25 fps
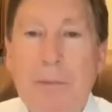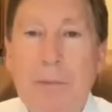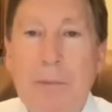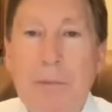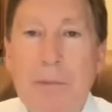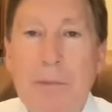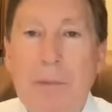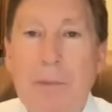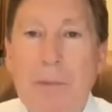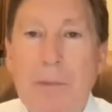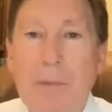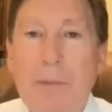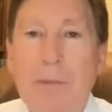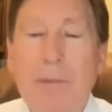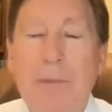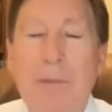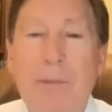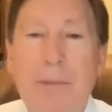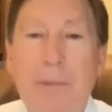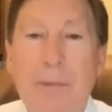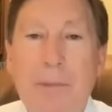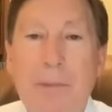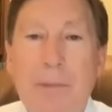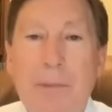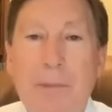
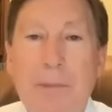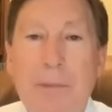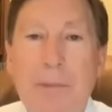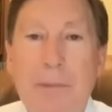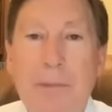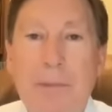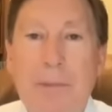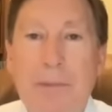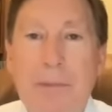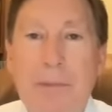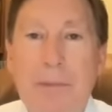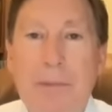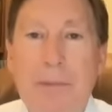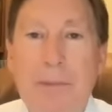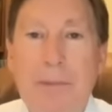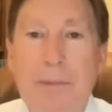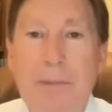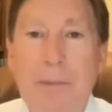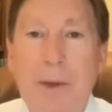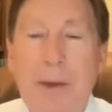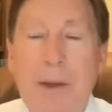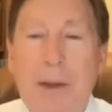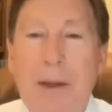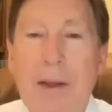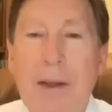
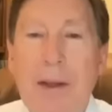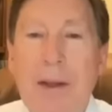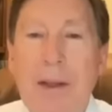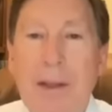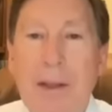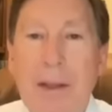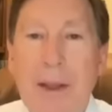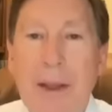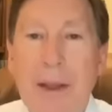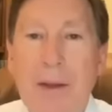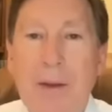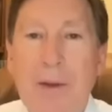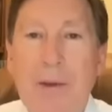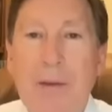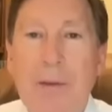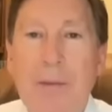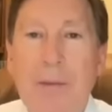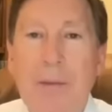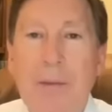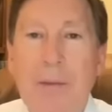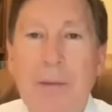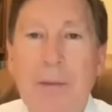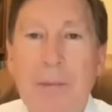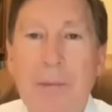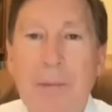
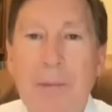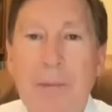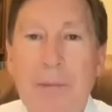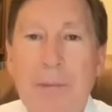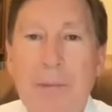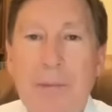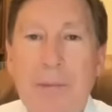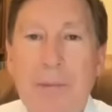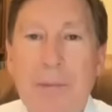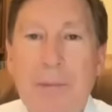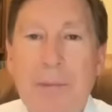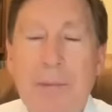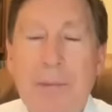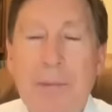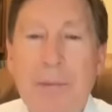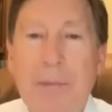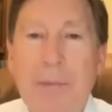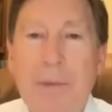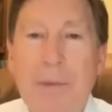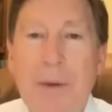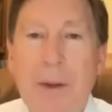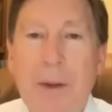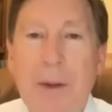(silent)